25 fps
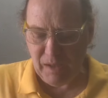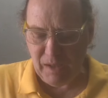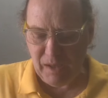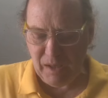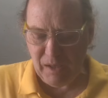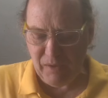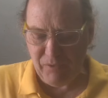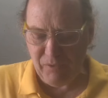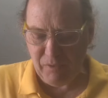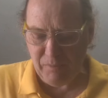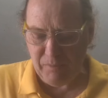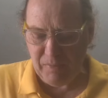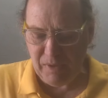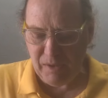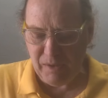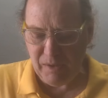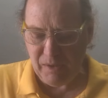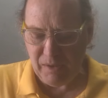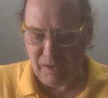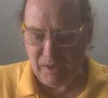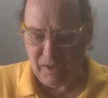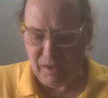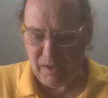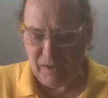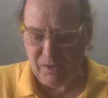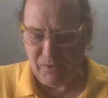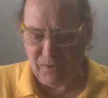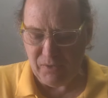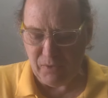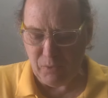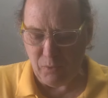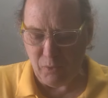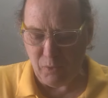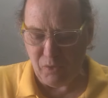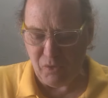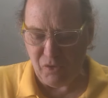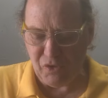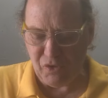if America is the
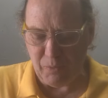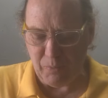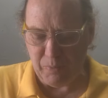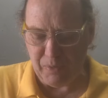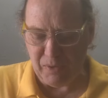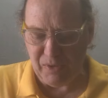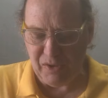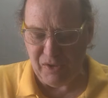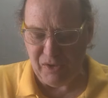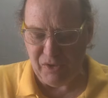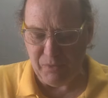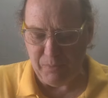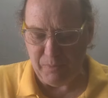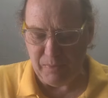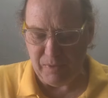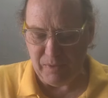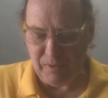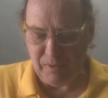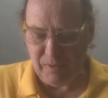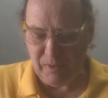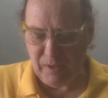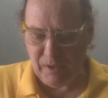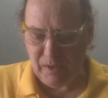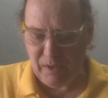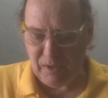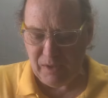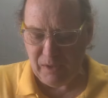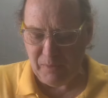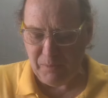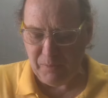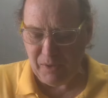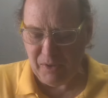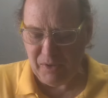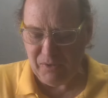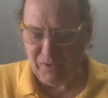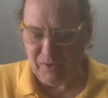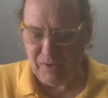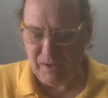world's policeman, the
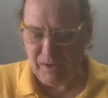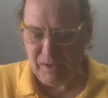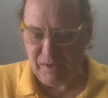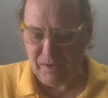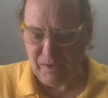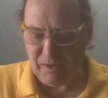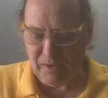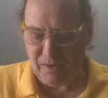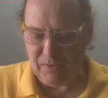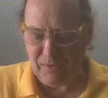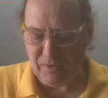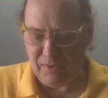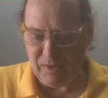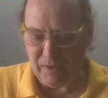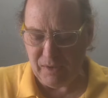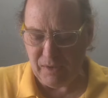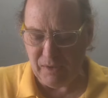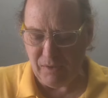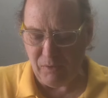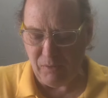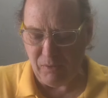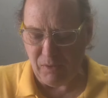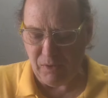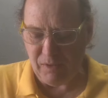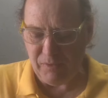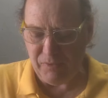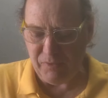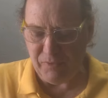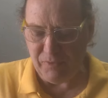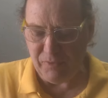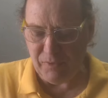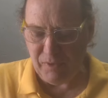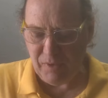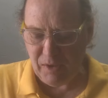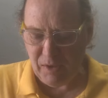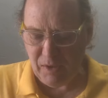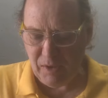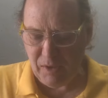President is the gruff
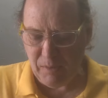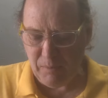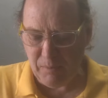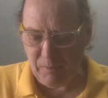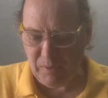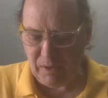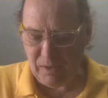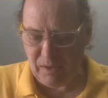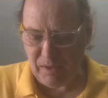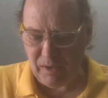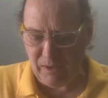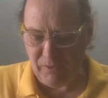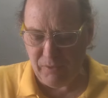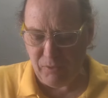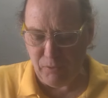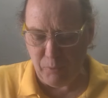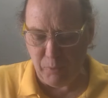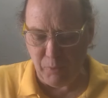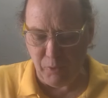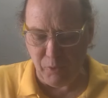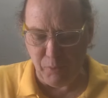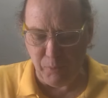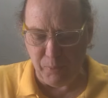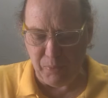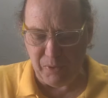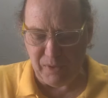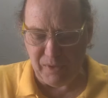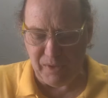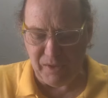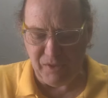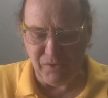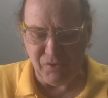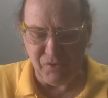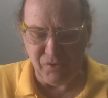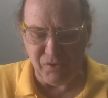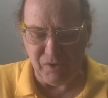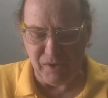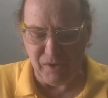but lovable
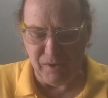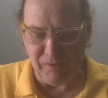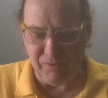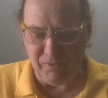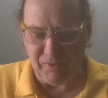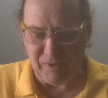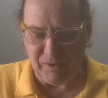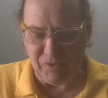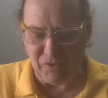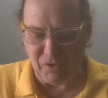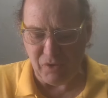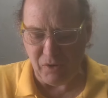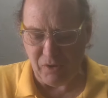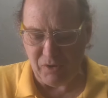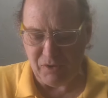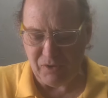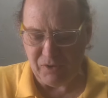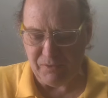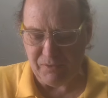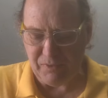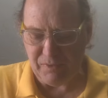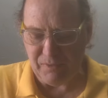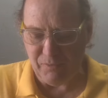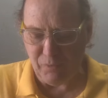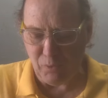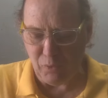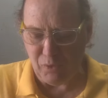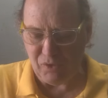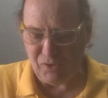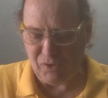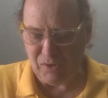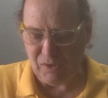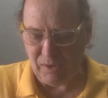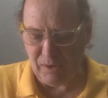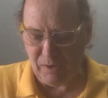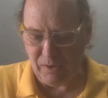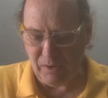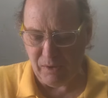police chief in charge of
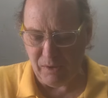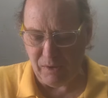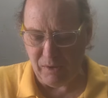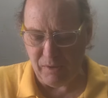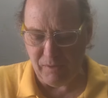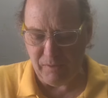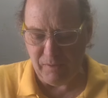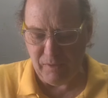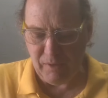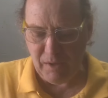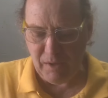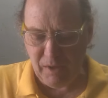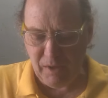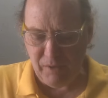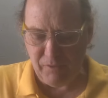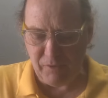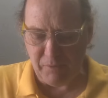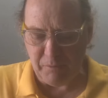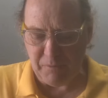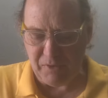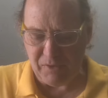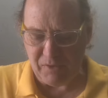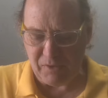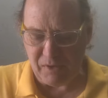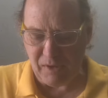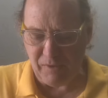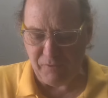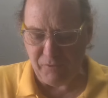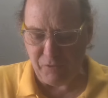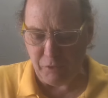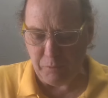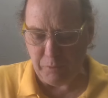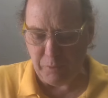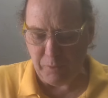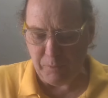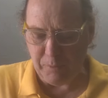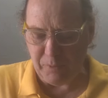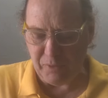enforcing the law from his
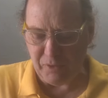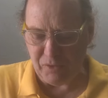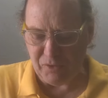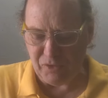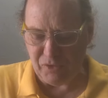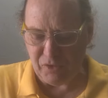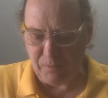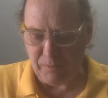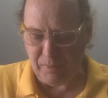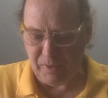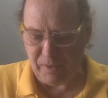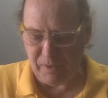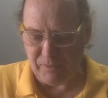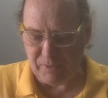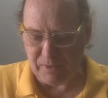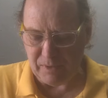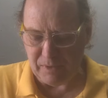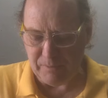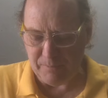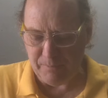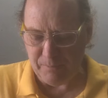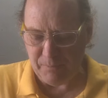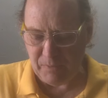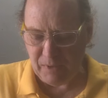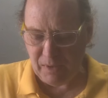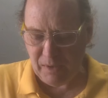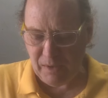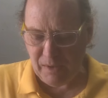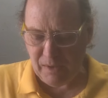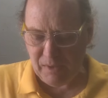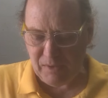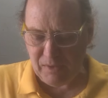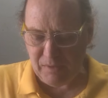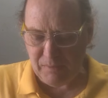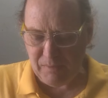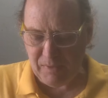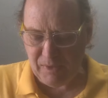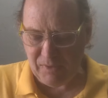comfortable perch above it.
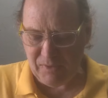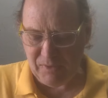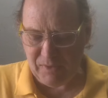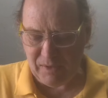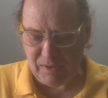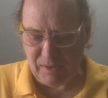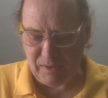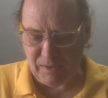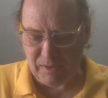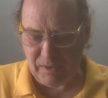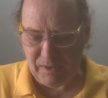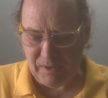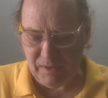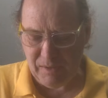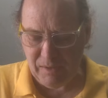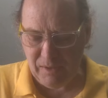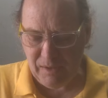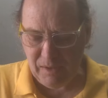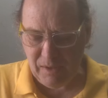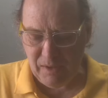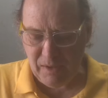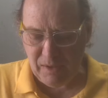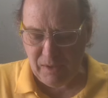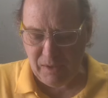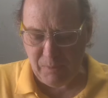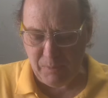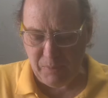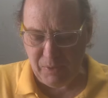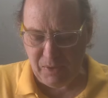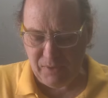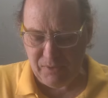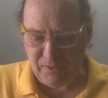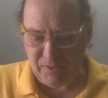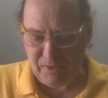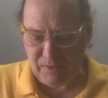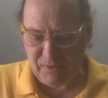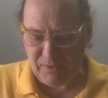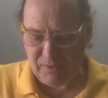Domestically, the
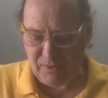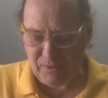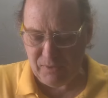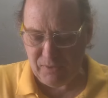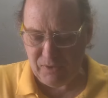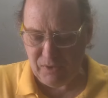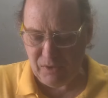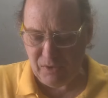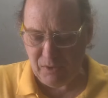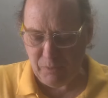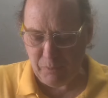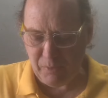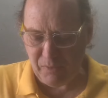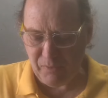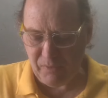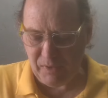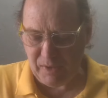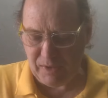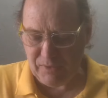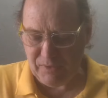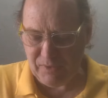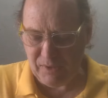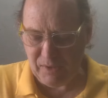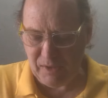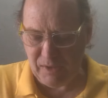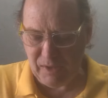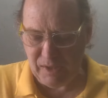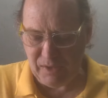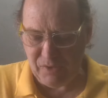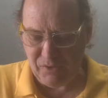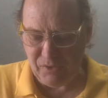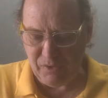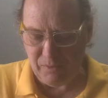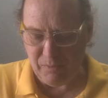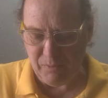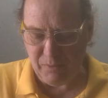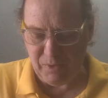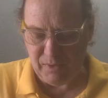President's agenda provides the
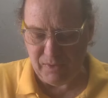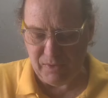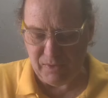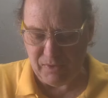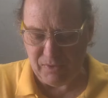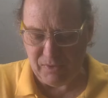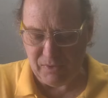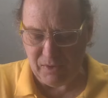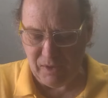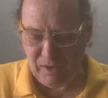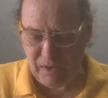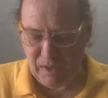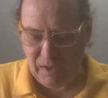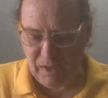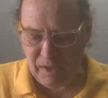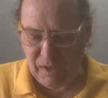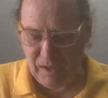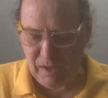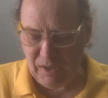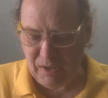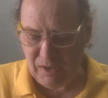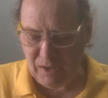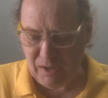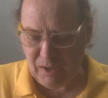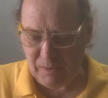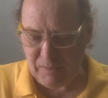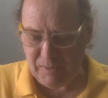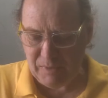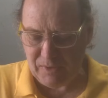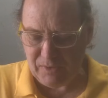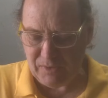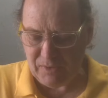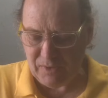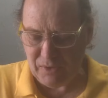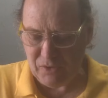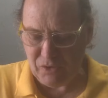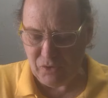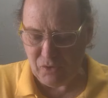nation with its economic,
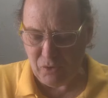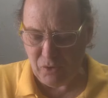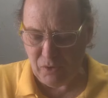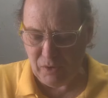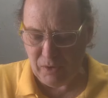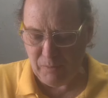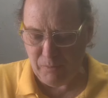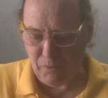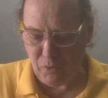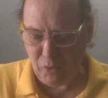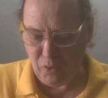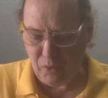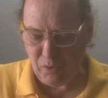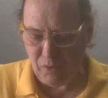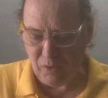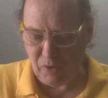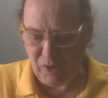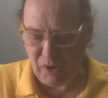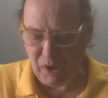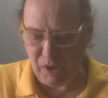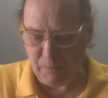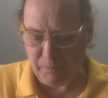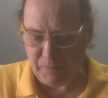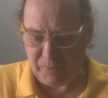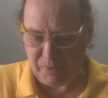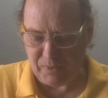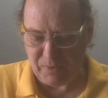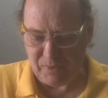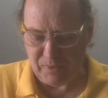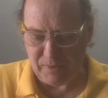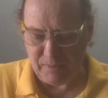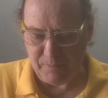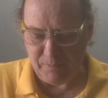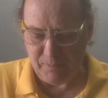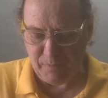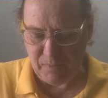social, and moral compass.